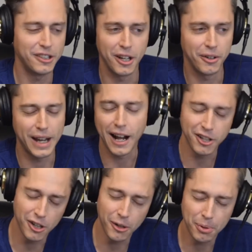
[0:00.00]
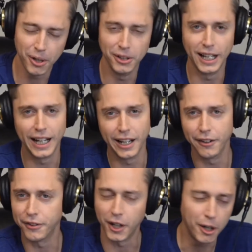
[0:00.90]
know, now you're all
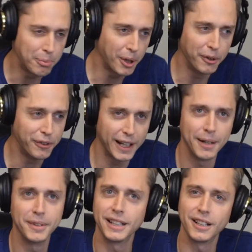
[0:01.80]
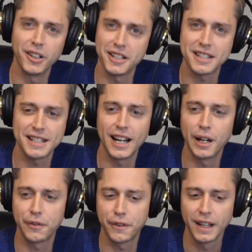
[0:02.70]
pro-life and all pro-family and all this
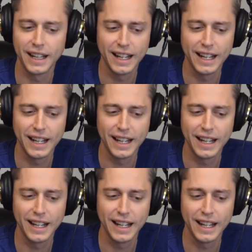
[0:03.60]
stuff.